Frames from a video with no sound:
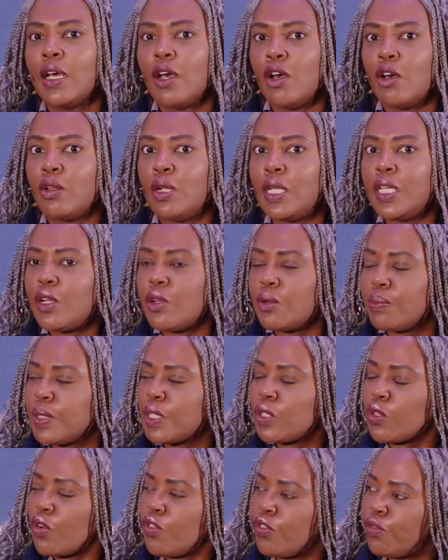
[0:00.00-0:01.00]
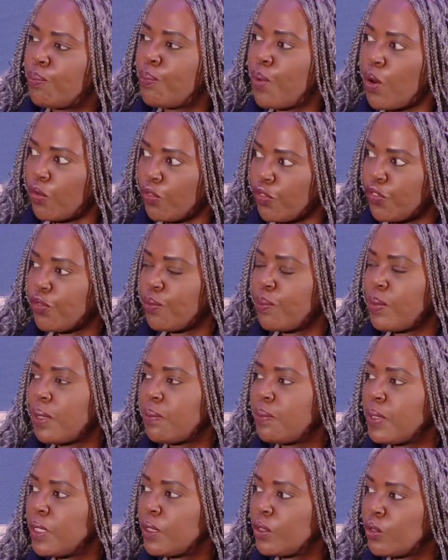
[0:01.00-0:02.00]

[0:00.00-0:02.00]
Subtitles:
a little bit of both maybe